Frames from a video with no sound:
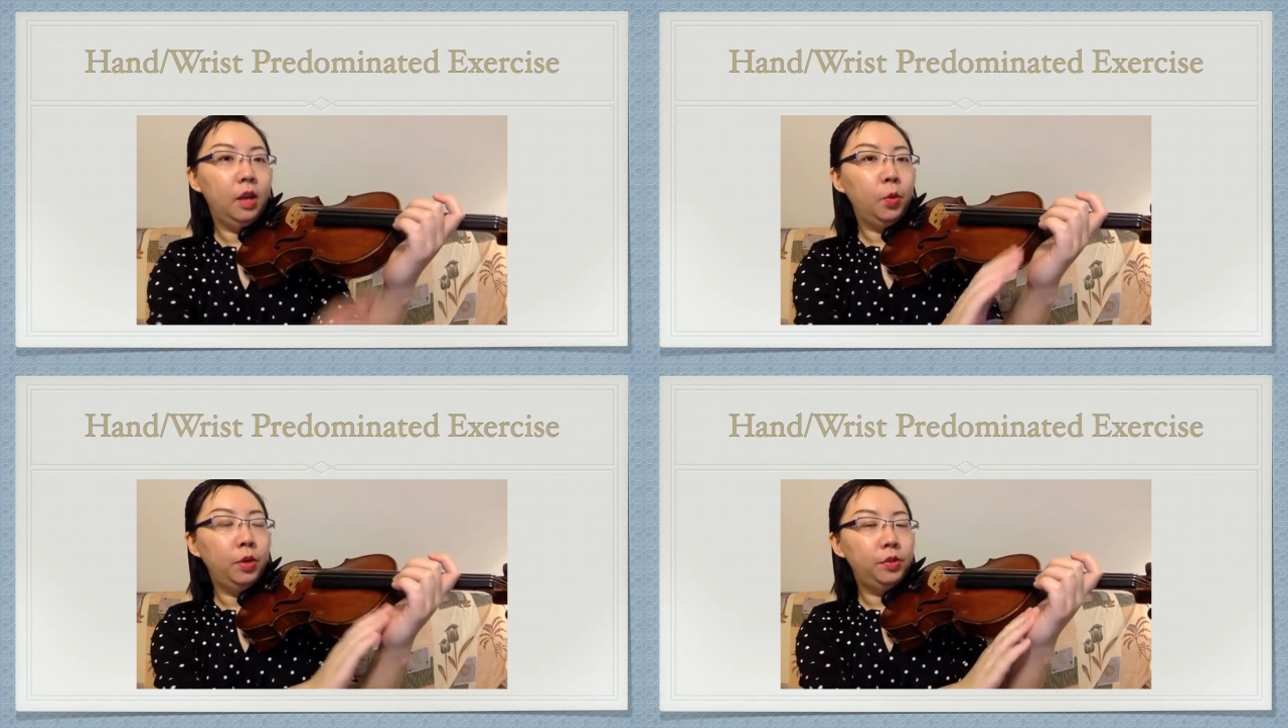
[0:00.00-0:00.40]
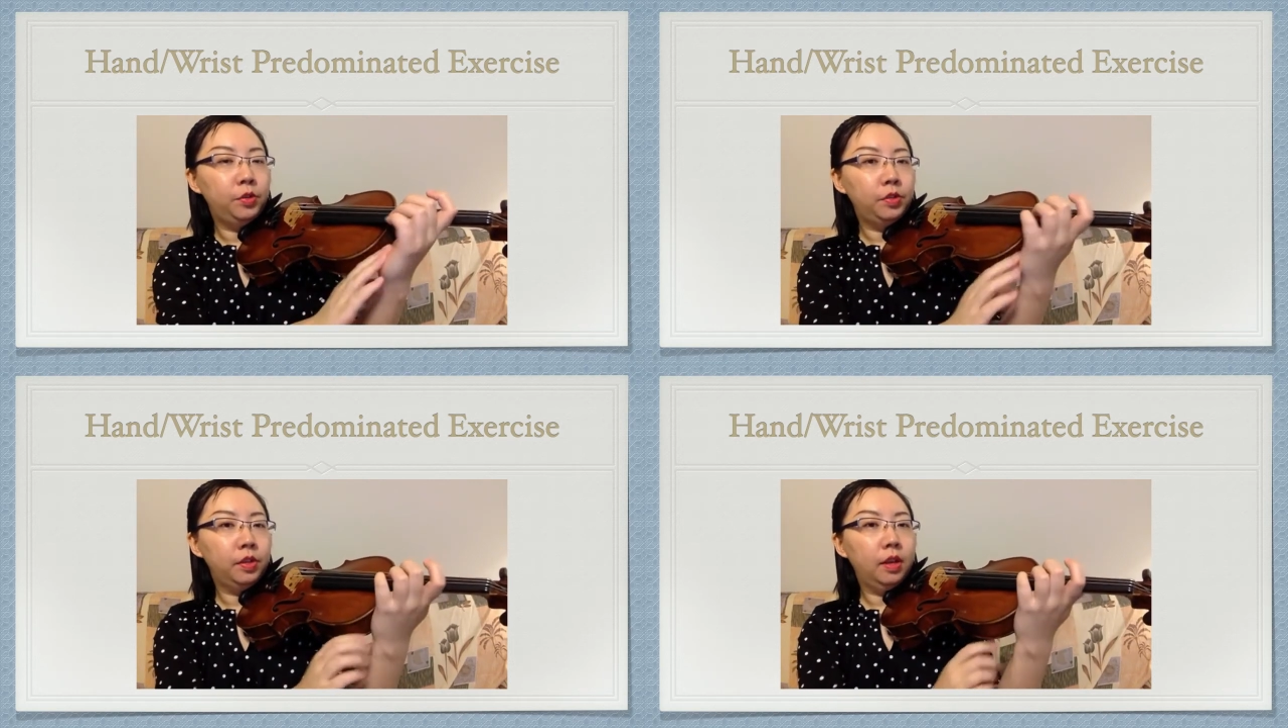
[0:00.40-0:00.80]

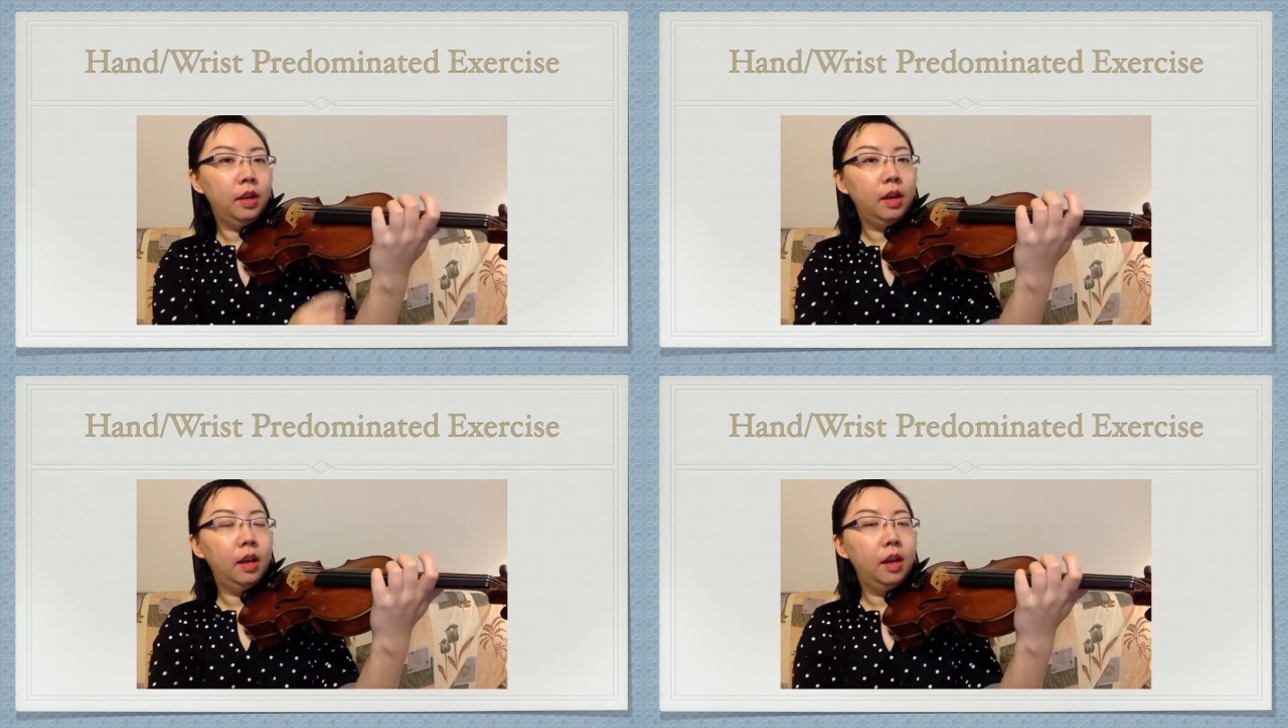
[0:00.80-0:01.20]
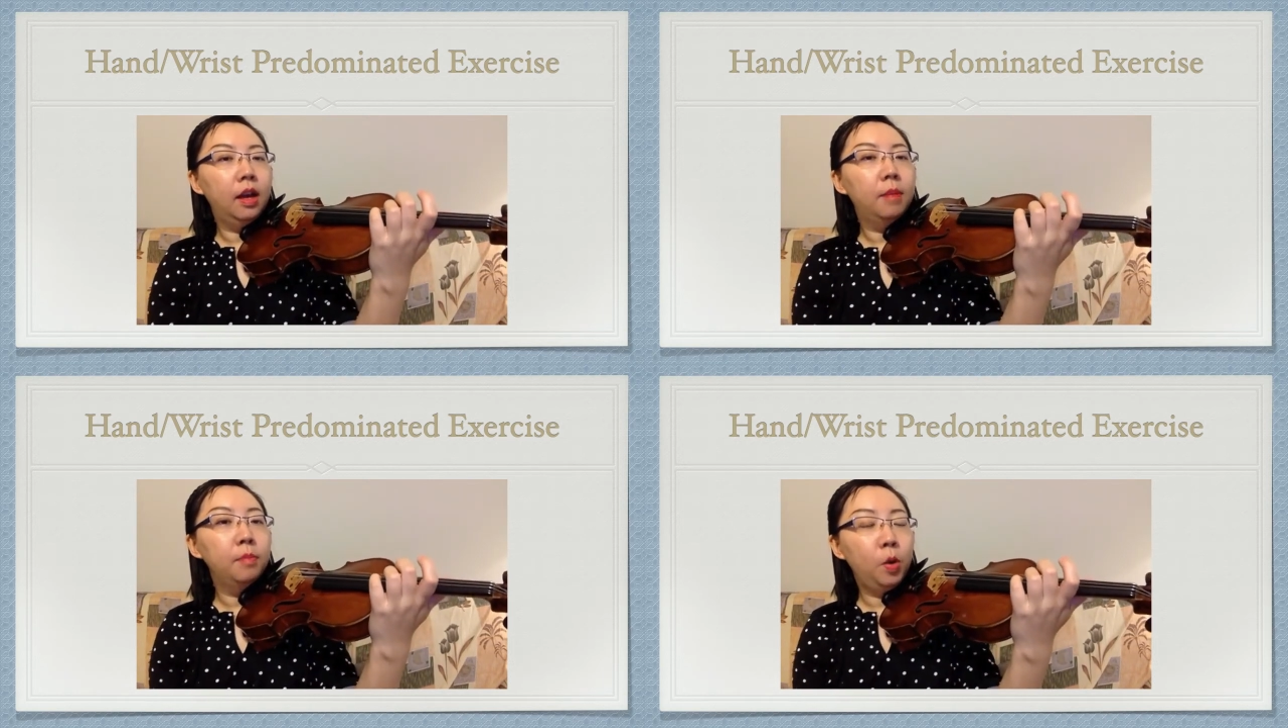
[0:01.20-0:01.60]
which
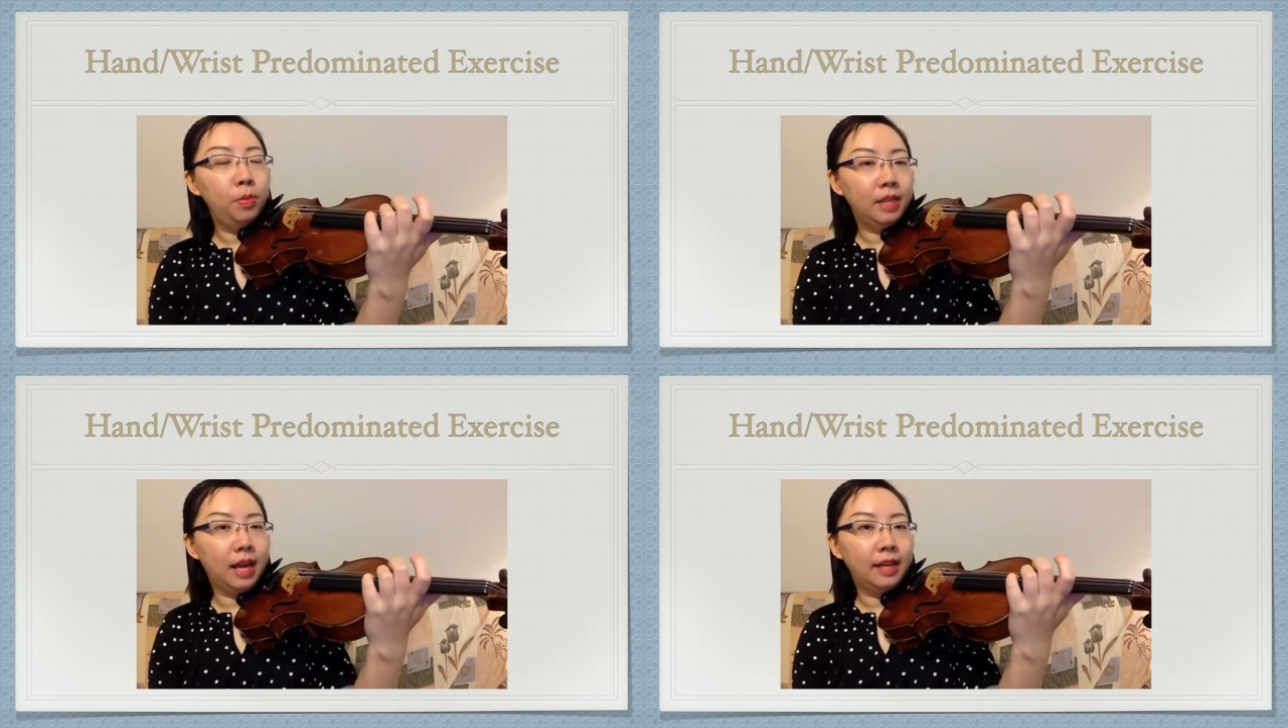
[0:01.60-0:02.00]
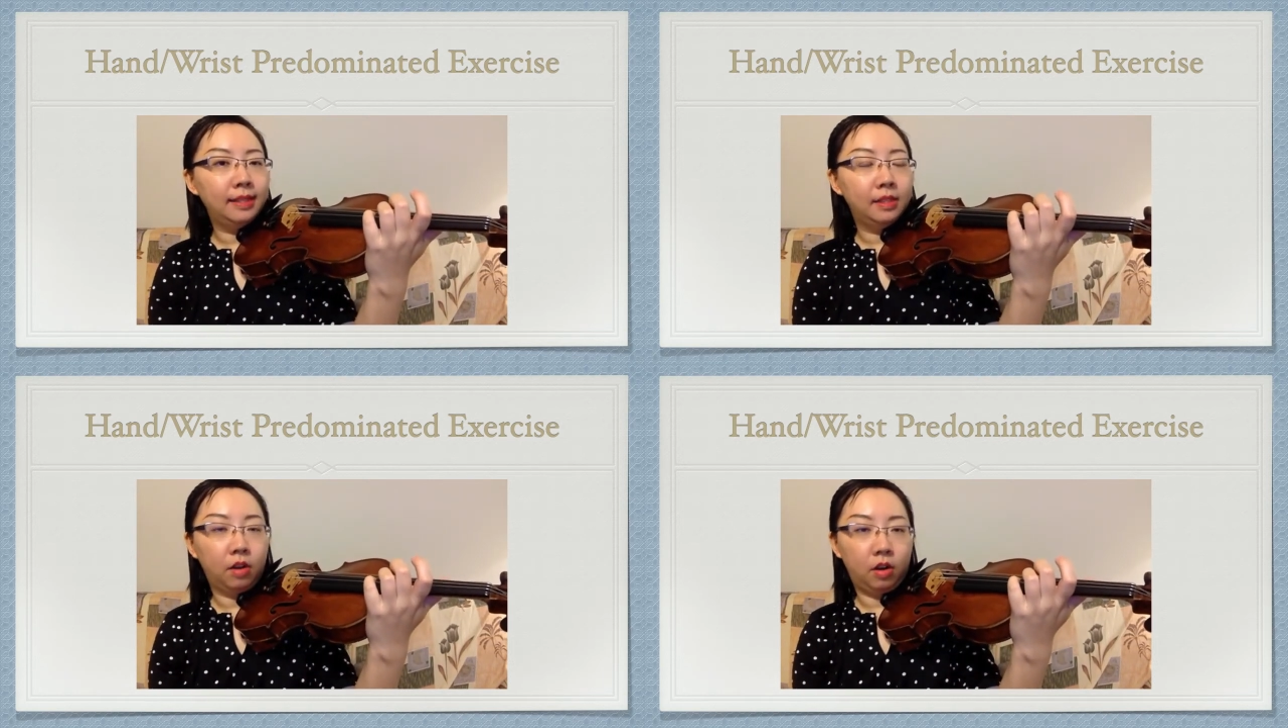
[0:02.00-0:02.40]
immobilizes
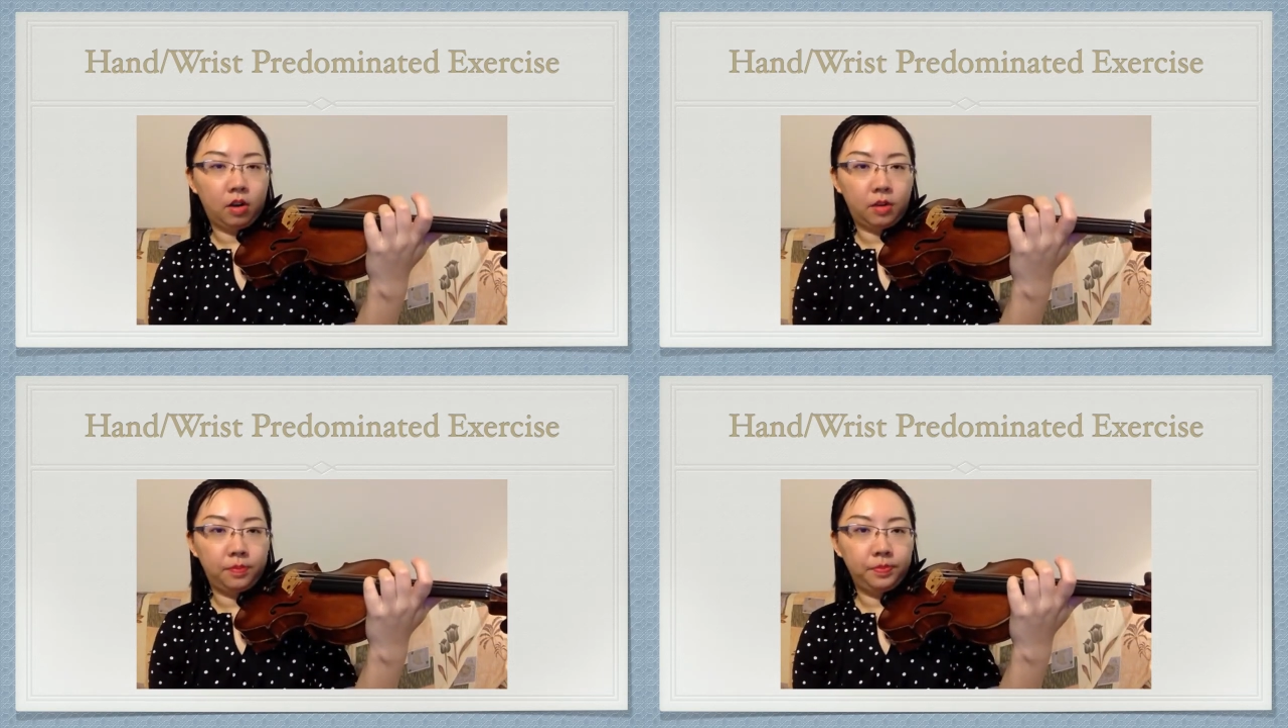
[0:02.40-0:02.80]
the arm,